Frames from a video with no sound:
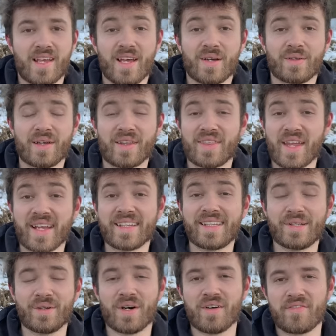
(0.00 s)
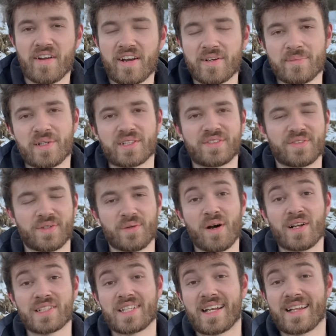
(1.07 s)
Well, thank you all very much for
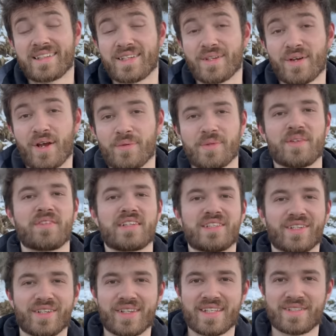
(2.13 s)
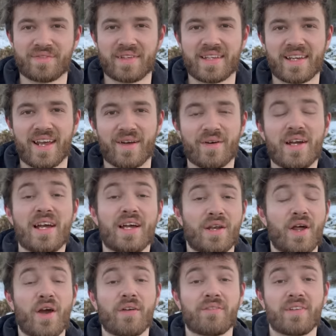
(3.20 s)
watching. I do hope you've enjoyed this video
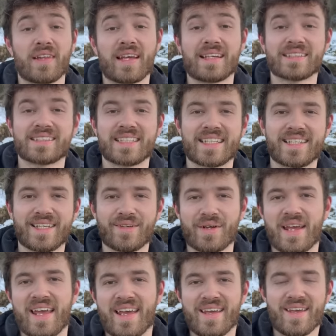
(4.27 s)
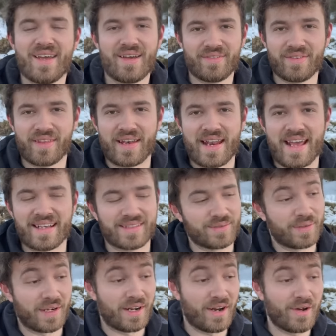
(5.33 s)
and hopefully I'll see you here for the next
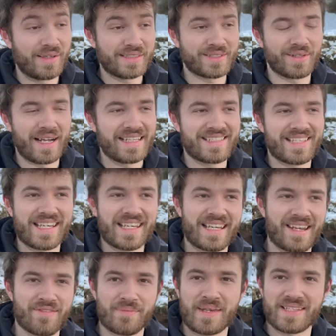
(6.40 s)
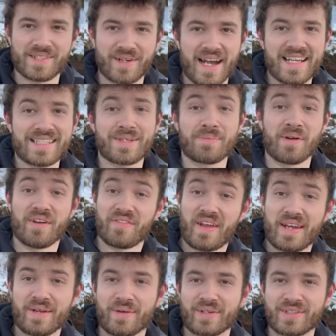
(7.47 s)
one. I know it's quite cheeky of me to ask, but if
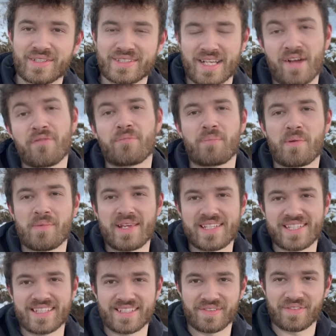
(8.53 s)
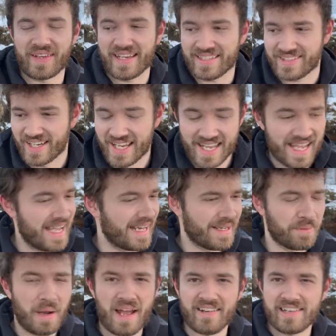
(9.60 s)
anyone does have permission to fish
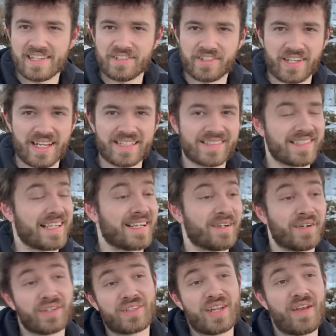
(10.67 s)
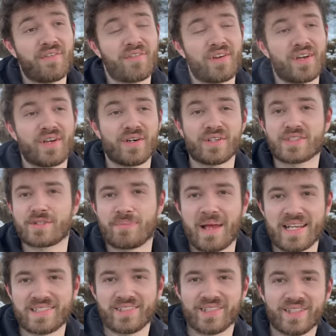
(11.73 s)
anywhere interesting or different or
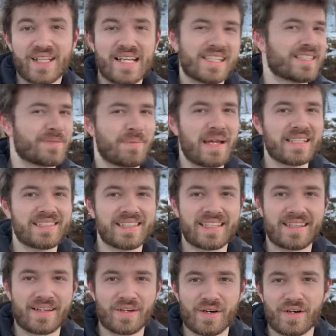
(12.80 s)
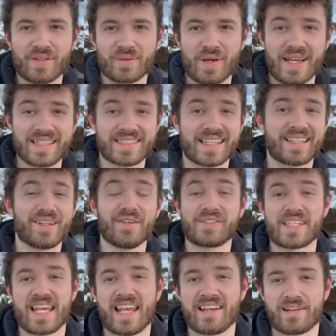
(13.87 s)
special, especially in the Northwest, I'd love
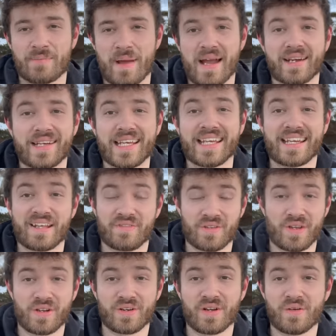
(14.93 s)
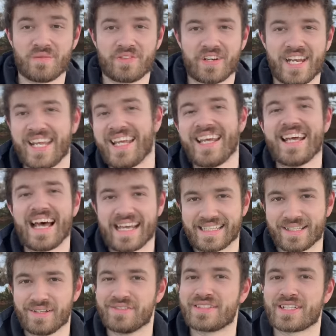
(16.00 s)
to hear about it. And if you're up for it, I'd
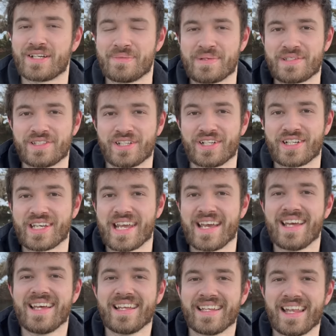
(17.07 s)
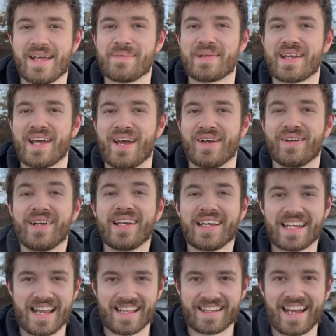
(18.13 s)
love to come and join you. Let me know
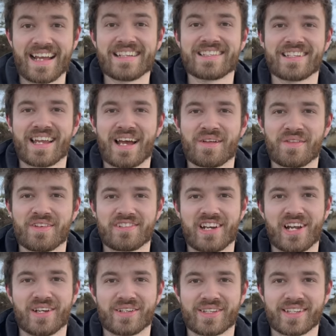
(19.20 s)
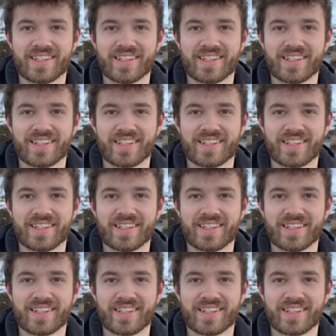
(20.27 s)
and I'll catch you down the road.